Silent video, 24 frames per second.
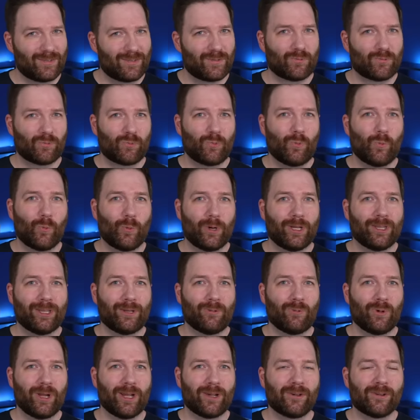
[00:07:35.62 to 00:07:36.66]
it's really
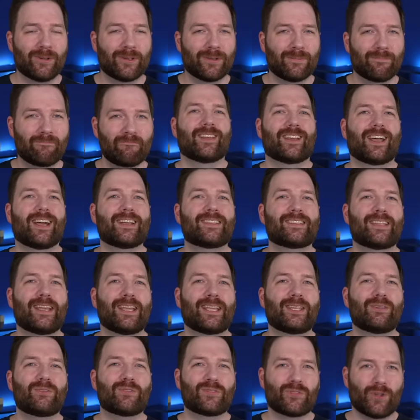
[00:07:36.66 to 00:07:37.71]
weird. Guys,
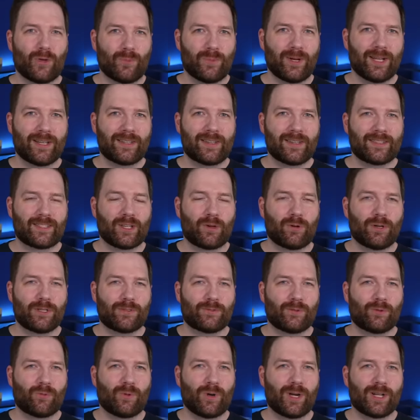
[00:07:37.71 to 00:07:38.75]
thank you so much as always
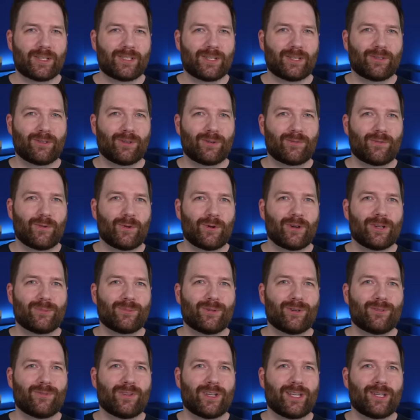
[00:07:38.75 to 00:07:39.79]
for watching. Look forward to
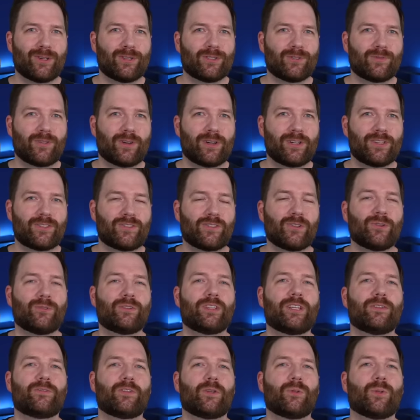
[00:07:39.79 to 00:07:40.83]
more videos very soon.
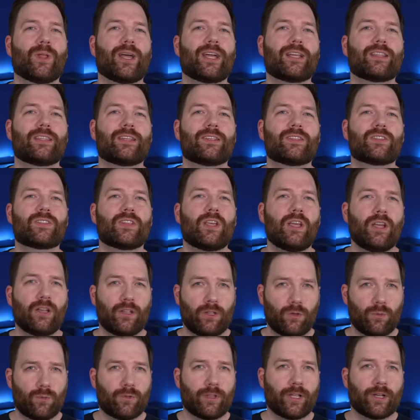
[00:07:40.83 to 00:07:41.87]
And if you like this,
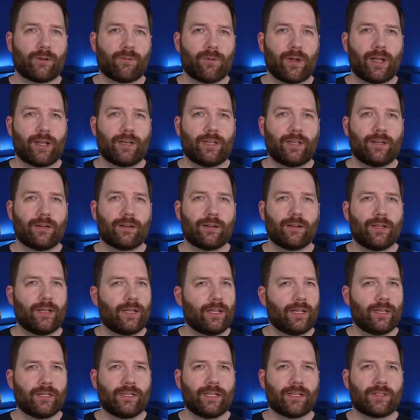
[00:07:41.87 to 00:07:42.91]
you can click right here
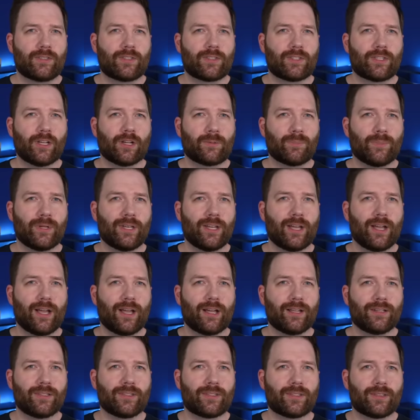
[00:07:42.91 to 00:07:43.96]
and get
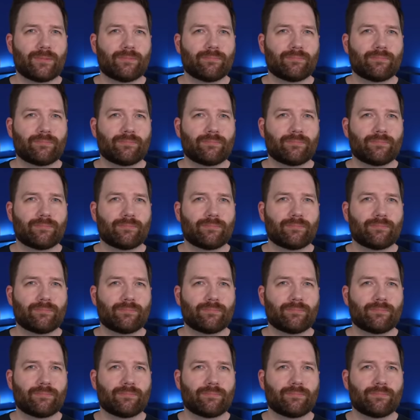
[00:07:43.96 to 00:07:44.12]
Stuckmanized.